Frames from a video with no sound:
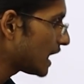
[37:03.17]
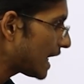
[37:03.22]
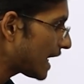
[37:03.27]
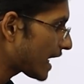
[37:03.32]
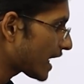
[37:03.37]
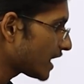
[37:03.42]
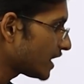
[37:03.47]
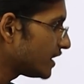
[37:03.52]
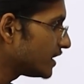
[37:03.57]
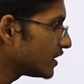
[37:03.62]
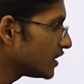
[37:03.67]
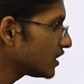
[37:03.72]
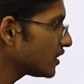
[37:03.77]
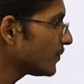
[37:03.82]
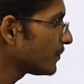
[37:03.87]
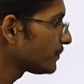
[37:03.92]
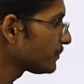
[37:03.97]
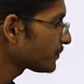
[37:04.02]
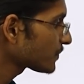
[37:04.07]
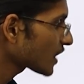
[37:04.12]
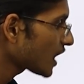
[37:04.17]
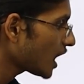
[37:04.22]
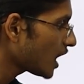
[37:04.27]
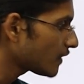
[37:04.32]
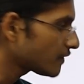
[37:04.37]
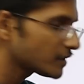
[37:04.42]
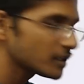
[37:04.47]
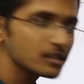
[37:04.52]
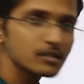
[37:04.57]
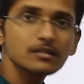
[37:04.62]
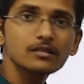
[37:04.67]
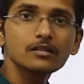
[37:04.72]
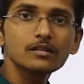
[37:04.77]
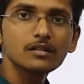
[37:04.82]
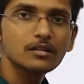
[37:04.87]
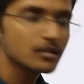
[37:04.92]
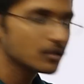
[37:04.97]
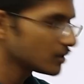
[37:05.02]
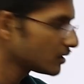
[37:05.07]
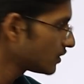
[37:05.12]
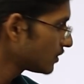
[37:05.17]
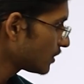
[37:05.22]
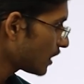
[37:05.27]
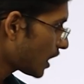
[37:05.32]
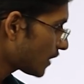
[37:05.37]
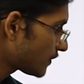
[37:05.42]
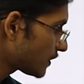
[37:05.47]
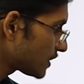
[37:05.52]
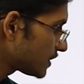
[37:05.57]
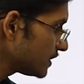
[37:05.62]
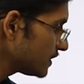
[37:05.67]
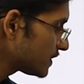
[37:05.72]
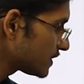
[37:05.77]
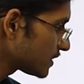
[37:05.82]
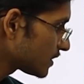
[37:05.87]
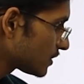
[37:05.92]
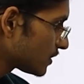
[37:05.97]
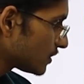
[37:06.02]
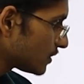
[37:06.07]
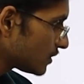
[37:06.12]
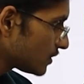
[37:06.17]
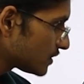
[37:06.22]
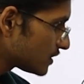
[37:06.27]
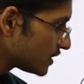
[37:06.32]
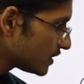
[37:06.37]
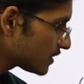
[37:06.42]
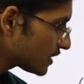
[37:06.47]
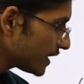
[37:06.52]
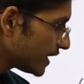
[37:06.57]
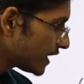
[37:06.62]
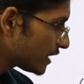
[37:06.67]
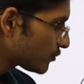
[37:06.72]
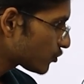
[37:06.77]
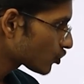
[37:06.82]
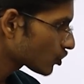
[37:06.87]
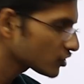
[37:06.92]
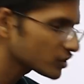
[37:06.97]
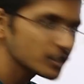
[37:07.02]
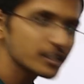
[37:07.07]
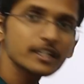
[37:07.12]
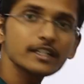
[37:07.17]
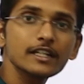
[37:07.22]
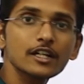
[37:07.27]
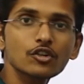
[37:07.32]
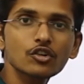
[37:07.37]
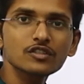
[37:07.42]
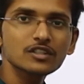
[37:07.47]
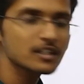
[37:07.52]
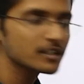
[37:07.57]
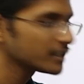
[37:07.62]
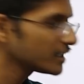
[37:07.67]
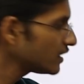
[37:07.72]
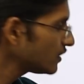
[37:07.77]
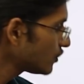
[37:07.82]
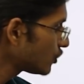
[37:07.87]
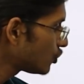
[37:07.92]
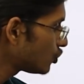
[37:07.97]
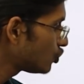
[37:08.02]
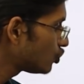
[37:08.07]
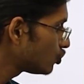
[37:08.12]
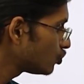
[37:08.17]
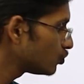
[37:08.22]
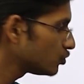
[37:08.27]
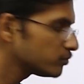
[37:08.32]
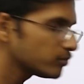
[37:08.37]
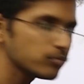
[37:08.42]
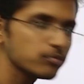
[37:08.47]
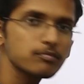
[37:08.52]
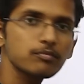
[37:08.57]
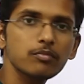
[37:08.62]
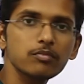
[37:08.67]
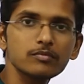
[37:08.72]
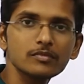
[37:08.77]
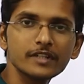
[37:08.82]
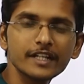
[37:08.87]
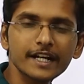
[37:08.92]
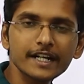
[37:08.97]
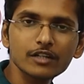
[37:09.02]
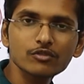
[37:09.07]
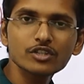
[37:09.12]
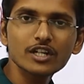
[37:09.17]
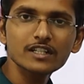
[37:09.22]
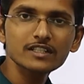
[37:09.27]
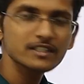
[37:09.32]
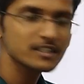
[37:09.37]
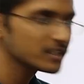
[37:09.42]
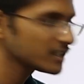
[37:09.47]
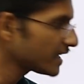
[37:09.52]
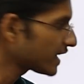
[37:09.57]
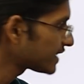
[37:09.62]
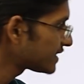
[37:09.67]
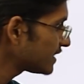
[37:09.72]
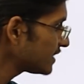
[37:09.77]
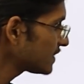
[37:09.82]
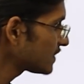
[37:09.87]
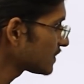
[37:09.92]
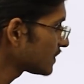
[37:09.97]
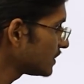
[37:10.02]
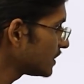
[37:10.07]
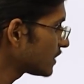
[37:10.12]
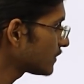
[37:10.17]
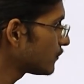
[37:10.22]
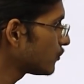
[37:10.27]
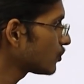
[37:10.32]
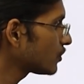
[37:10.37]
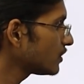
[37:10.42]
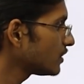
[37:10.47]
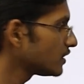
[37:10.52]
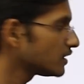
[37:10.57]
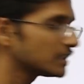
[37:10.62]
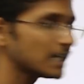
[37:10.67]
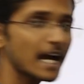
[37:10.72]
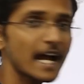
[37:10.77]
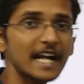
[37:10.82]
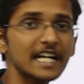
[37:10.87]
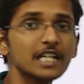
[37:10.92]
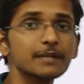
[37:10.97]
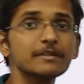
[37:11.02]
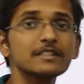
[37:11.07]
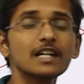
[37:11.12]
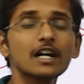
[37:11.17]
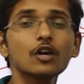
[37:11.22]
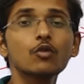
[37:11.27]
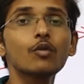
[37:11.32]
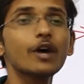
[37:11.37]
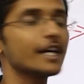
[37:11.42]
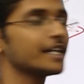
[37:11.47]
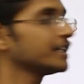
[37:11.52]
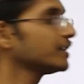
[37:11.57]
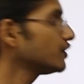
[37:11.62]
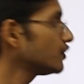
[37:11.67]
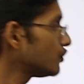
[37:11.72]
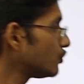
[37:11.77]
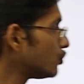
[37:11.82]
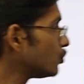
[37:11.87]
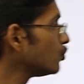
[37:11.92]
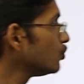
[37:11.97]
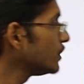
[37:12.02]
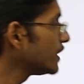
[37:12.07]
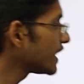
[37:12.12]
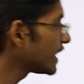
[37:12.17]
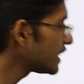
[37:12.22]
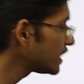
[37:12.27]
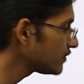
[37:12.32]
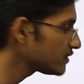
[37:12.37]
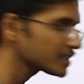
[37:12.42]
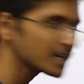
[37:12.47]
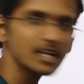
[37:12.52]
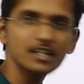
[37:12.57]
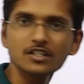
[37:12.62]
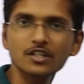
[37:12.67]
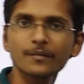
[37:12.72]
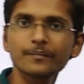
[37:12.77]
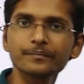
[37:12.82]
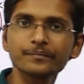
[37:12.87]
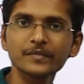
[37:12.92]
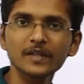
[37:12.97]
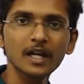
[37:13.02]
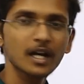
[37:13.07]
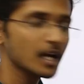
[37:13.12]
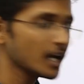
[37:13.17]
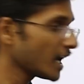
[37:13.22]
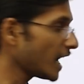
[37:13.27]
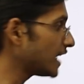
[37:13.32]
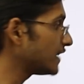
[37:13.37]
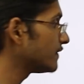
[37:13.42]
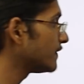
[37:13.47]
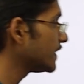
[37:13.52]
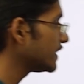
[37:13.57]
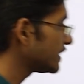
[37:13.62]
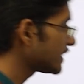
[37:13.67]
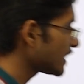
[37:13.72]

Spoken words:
And here after this, since 8 protons and 10 electrons are there, 2 negative charge is in excess, therefore the atom is acquiring 2 negative charge, and when